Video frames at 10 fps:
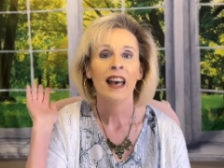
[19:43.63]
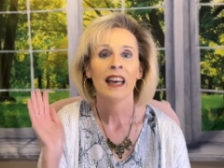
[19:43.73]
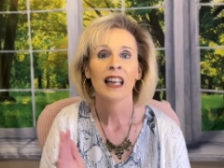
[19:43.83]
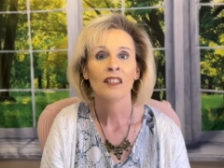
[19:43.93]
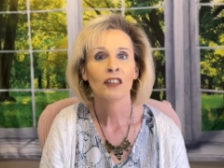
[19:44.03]

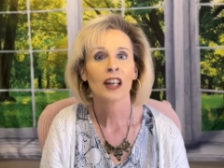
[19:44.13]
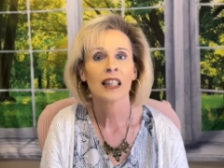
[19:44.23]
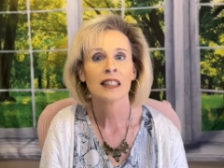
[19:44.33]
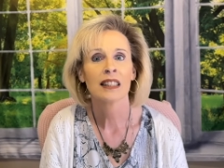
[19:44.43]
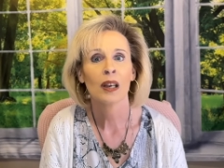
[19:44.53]
And I forgot
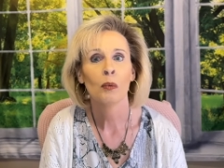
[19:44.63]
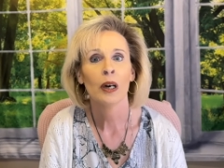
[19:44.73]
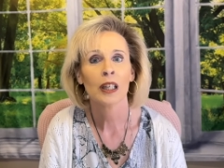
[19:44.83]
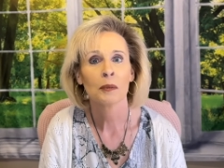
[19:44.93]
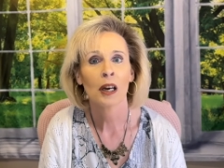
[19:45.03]
to say
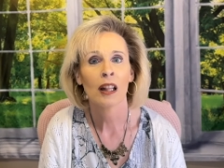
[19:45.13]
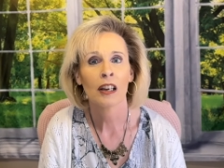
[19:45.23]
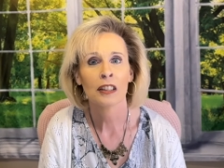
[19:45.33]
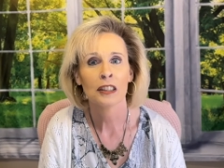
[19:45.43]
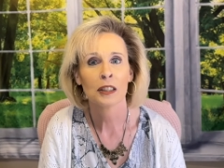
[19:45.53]
welcome to all
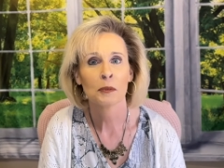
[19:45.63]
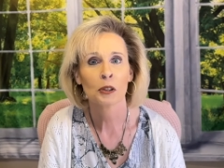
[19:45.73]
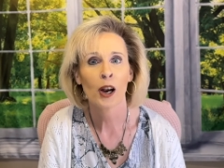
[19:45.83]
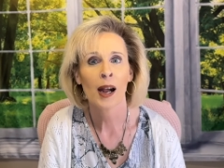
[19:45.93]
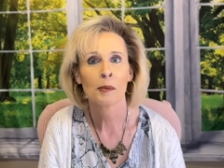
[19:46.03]
our new
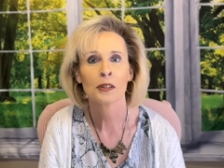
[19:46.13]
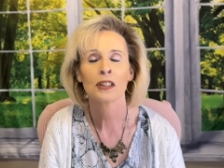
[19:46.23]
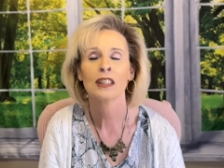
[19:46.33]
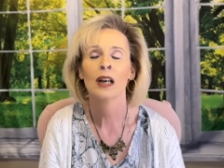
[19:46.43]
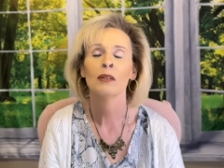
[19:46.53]
subscribers.
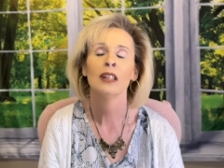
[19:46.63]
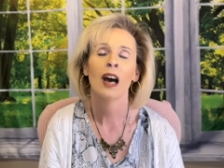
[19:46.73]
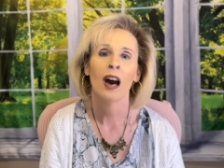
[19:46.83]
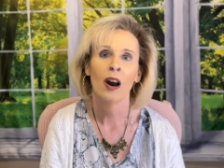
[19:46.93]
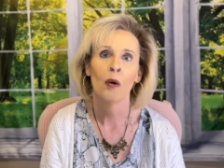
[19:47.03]
So
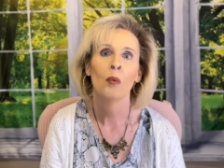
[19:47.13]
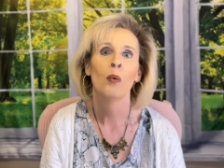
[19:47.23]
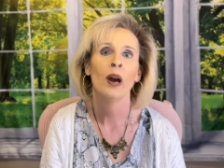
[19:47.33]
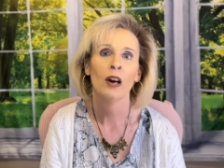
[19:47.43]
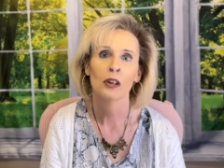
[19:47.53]
y'all,
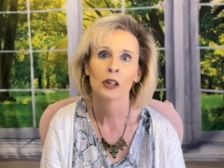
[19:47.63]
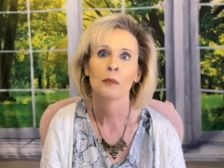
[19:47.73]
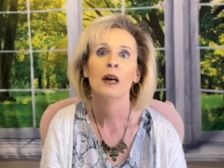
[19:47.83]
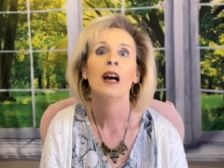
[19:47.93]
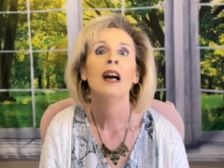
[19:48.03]

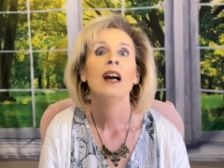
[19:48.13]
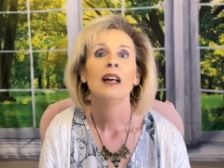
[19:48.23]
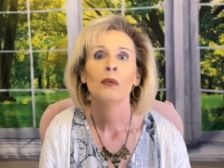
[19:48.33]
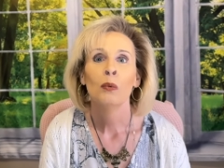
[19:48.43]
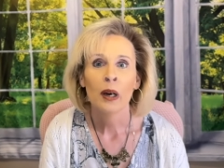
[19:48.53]
welcome
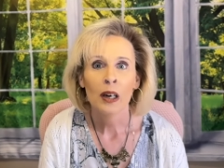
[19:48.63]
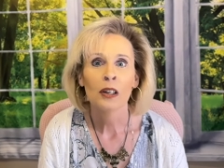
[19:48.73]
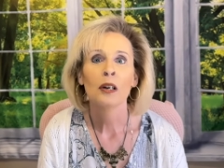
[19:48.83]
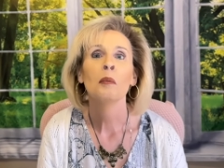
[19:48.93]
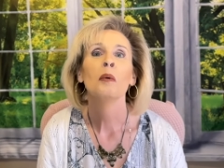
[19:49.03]

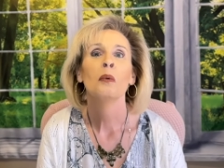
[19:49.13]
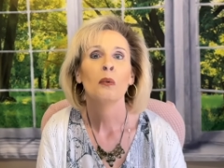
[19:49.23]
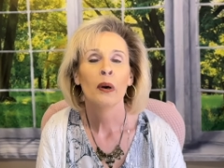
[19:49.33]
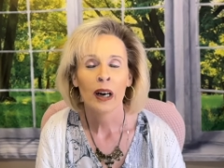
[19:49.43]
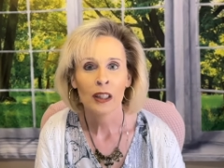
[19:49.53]
welcome,
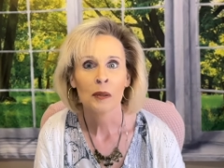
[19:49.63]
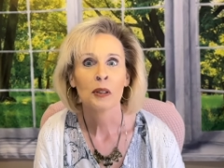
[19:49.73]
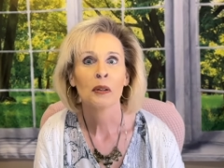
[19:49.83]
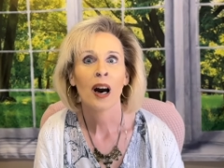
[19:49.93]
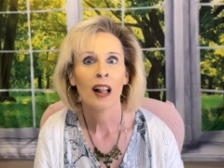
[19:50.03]
welcome
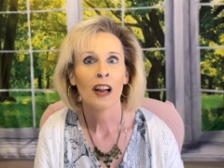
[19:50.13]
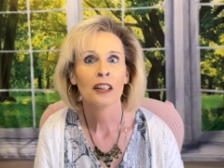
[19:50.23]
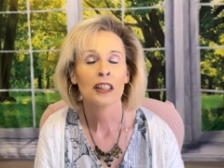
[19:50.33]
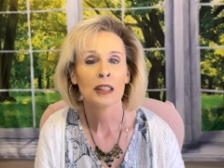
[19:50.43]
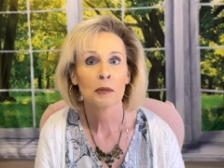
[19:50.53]
to all our
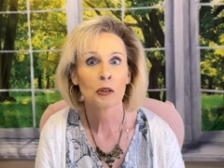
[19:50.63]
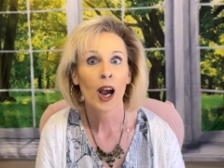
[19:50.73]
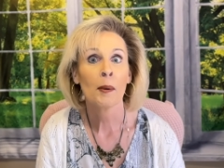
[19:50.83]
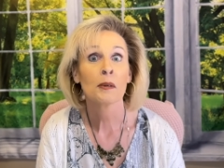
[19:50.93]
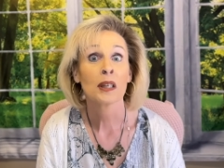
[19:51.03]
new
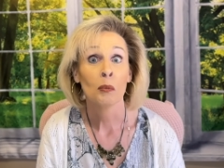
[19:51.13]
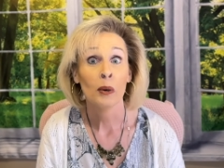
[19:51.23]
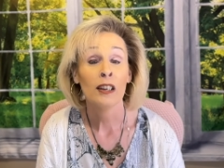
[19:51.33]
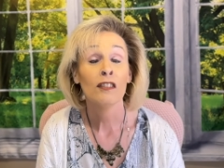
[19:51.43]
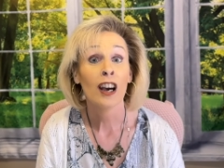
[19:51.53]
subscribers. And
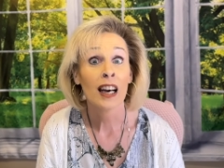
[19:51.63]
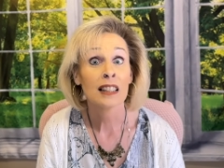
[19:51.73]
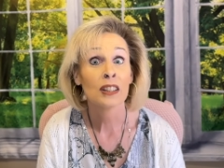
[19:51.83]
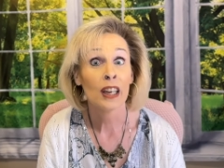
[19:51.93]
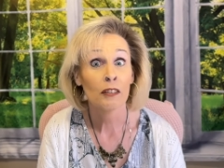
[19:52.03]
we've got
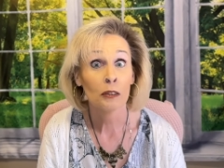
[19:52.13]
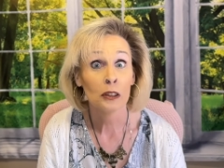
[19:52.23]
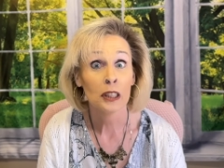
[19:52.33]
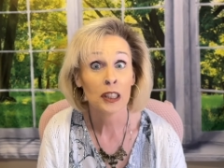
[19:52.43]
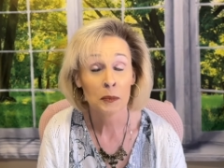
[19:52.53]
several
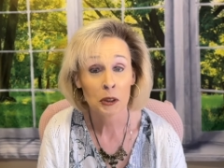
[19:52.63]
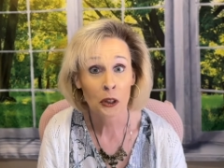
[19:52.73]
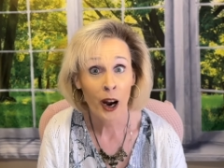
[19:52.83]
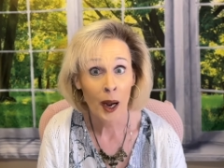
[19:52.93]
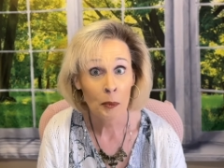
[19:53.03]
new
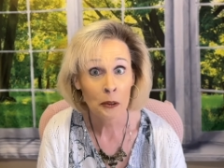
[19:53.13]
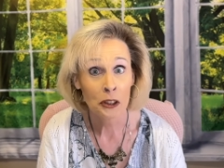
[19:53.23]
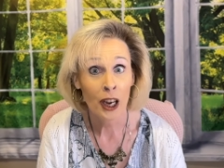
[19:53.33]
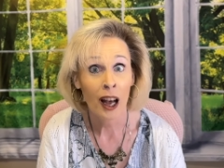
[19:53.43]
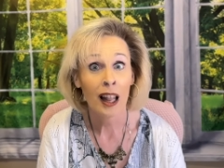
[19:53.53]
subscribers,
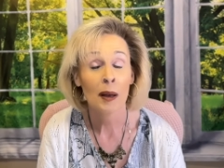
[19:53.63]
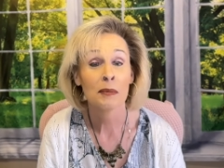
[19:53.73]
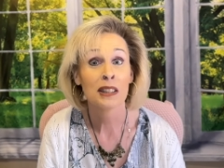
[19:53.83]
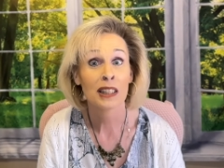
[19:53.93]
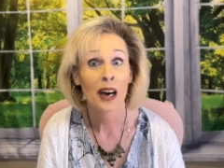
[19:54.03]
y'all. I'm
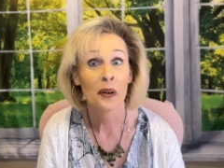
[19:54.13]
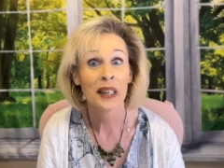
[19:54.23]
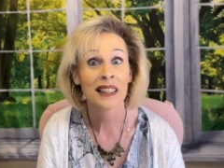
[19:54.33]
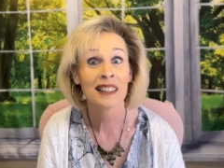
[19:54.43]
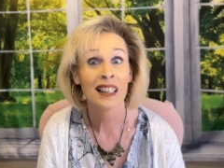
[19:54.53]
so
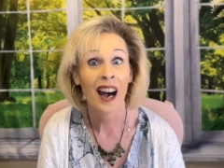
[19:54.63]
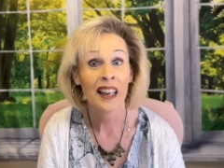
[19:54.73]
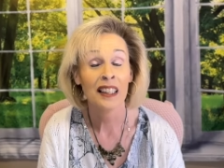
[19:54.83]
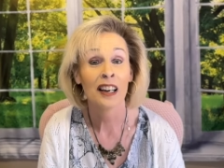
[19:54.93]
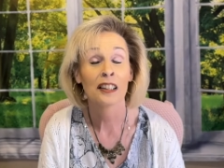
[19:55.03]

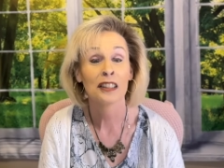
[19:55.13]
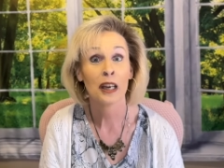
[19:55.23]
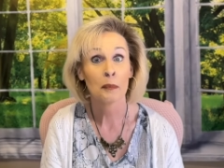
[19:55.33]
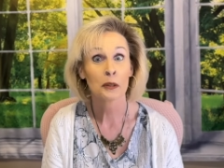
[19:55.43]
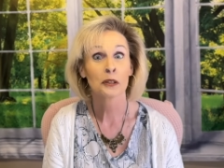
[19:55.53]
excited. Our
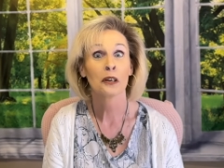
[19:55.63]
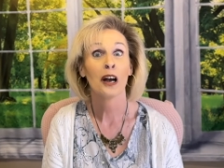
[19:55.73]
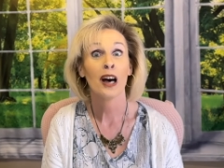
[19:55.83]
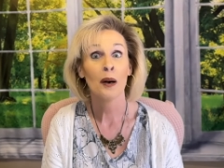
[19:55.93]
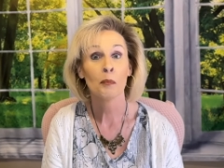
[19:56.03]
numbers are
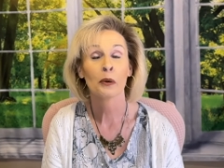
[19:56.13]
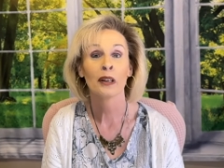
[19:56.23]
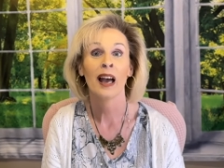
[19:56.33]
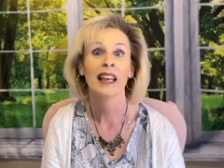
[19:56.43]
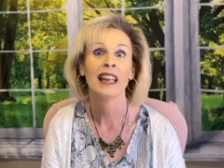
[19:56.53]
up. We're
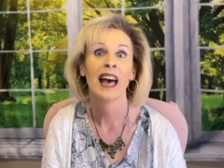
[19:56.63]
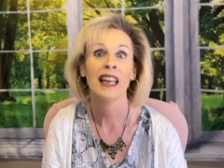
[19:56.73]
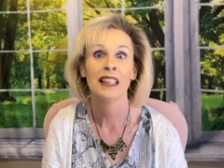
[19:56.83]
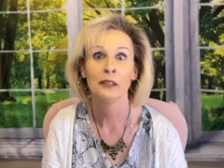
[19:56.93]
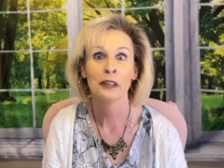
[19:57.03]
like at
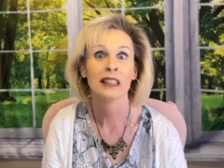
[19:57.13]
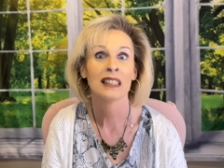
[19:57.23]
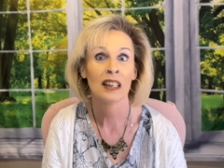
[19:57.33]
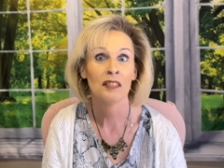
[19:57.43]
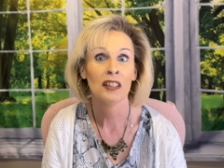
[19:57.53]

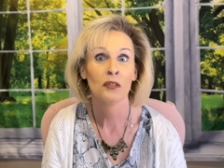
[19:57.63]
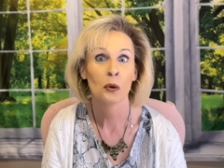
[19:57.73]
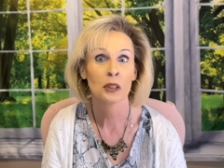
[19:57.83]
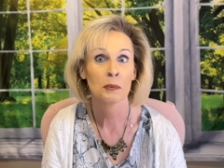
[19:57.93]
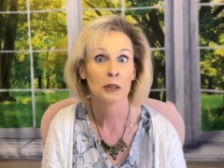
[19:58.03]

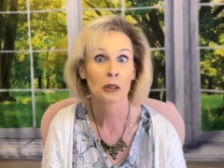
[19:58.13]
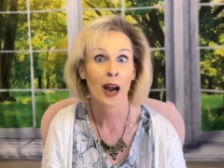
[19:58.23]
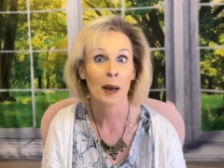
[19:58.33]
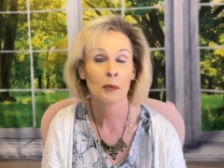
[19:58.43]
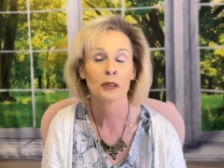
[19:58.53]
874
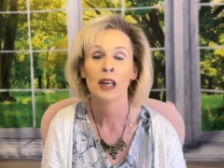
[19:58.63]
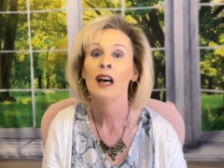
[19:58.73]
subscribers.